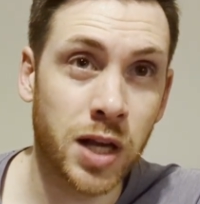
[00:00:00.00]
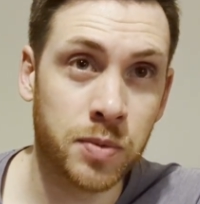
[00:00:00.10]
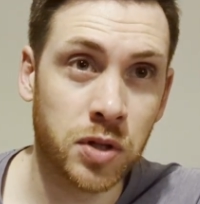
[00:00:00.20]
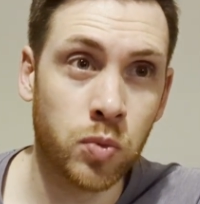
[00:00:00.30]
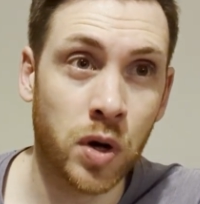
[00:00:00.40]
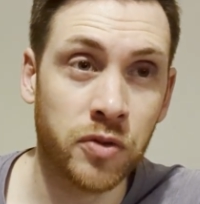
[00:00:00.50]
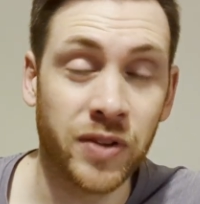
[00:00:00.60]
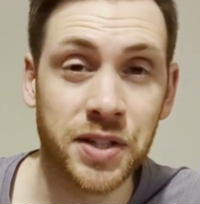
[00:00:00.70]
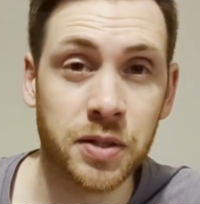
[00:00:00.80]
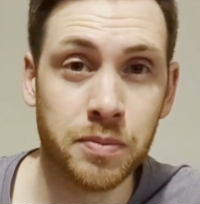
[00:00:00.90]
Episode 1
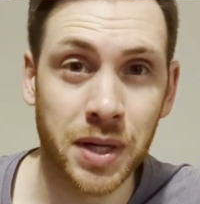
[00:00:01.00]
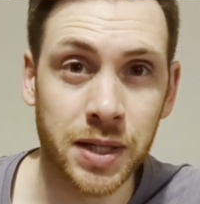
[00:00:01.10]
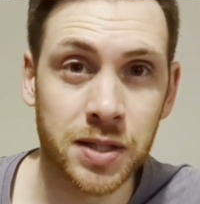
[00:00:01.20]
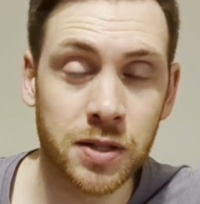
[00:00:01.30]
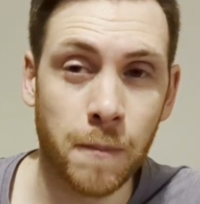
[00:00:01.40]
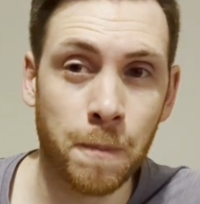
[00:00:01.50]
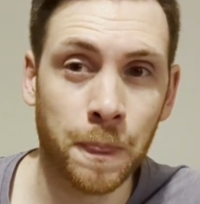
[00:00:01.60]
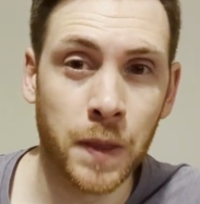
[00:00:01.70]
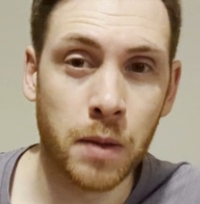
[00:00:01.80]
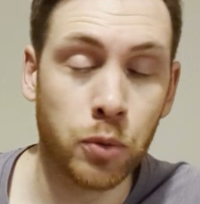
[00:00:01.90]
Phantom Menace
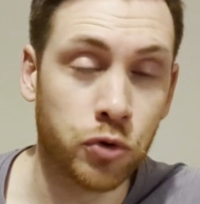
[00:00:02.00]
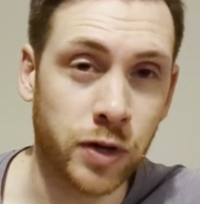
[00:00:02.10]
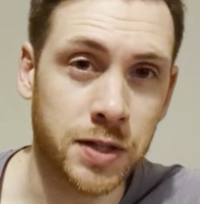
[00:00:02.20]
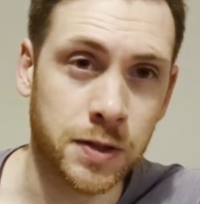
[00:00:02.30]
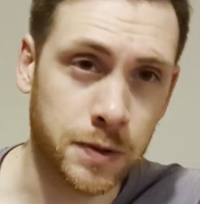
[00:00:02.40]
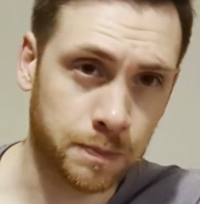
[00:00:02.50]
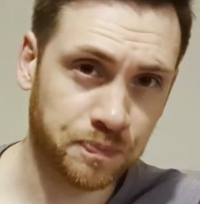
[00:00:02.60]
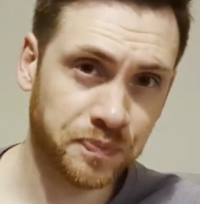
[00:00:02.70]
pod racers.